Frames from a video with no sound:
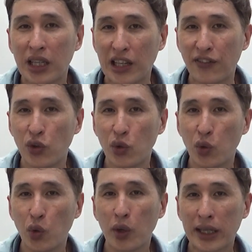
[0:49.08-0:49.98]
If
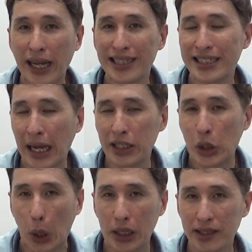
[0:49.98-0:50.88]
you get Sand
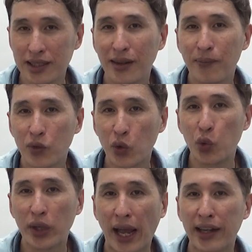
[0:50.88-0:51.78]
dollars,
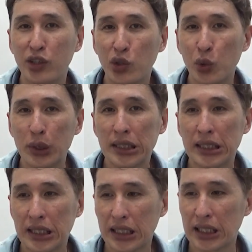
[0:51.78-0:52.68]
you can use
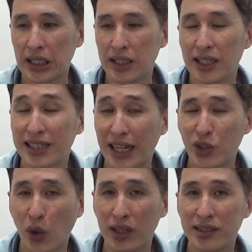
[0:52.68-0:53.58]
the Sand
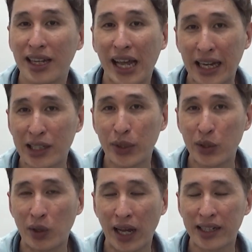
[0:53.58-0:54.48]
dollars any way
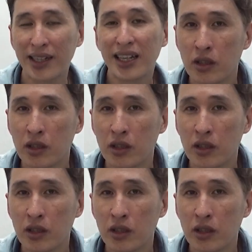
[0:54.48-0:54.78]
you like.